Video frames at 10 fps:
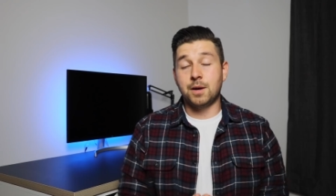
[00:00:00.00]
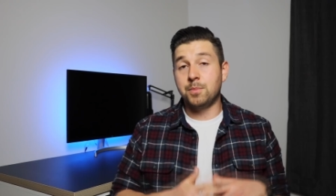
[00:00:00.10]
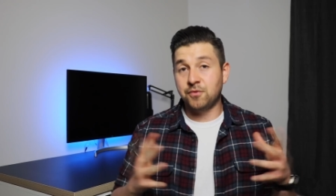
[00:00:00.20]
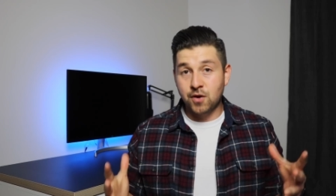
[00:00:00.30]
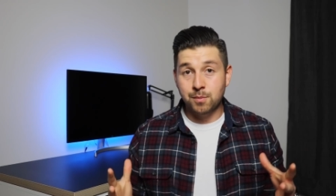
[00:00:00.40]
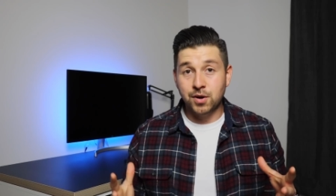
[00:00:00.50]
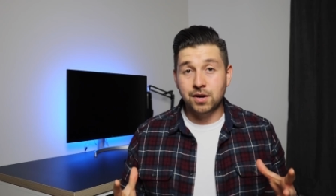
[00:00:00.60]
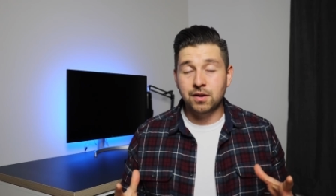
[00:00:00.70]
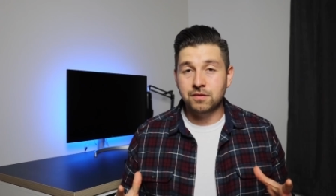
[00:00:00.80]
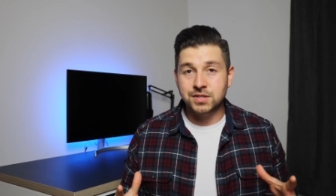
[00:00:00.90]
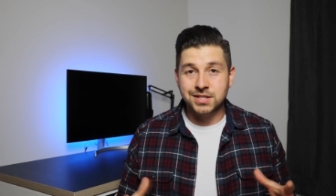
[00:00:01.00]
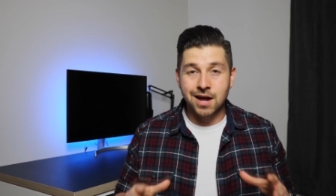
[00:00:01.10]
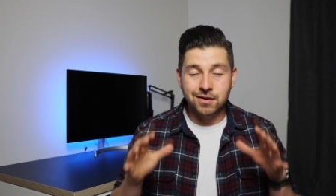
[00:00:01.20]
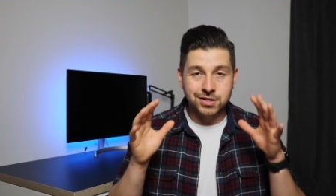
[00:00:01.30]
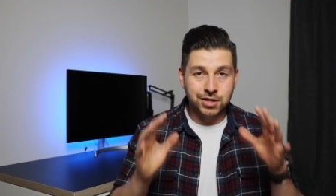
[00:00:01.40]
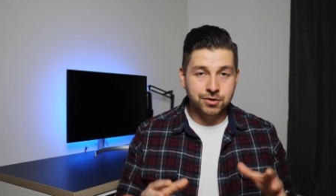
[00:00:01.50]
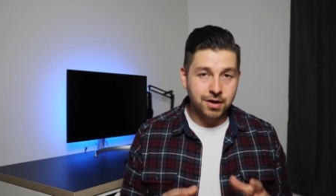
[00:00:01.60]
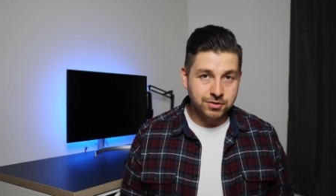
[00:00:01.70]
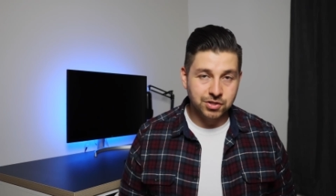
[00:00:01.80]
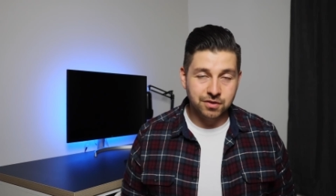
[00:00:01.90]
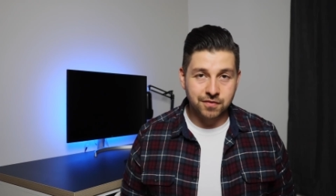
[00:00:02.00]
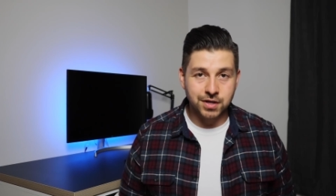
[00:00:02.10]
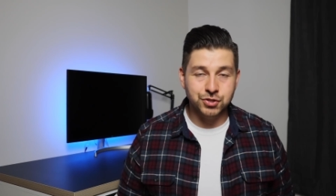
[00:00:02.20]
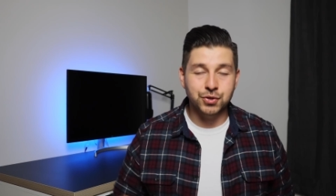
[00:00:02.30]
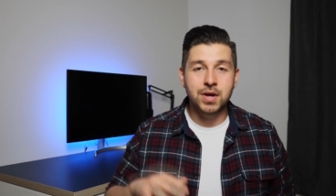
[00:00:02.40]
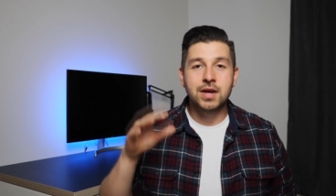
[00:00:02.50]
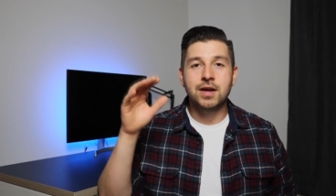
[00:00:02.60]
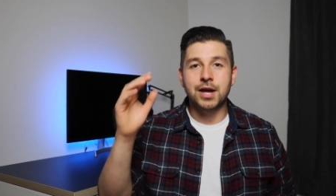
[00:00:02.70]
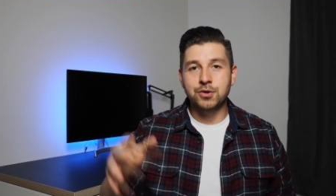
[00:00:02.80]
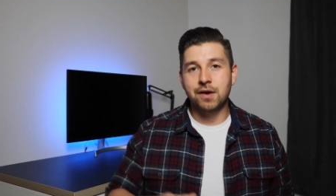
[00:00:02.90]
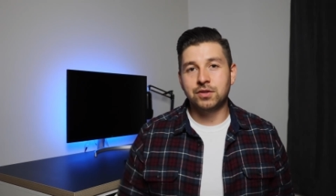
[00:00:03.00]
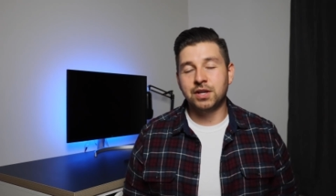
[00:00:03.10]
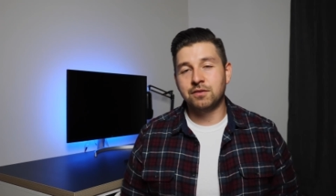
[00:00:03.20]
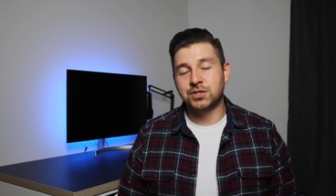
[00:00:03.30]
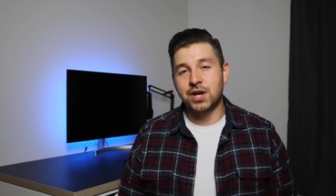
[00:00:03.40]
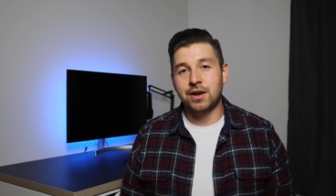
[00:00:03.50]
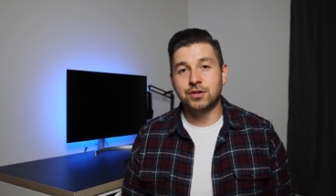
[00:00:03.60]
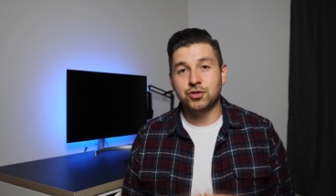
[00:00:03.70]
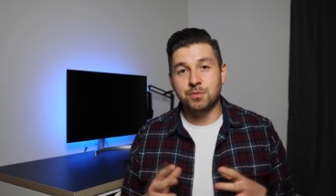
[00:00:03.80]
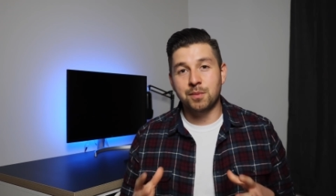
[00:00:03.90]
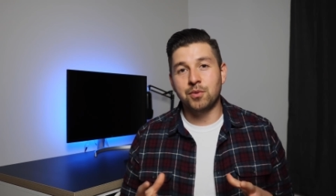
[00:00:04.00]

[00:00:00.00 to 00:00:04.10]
Now, before I break all of this down and tell you how it's going to affect you, I do have to give a shout out to my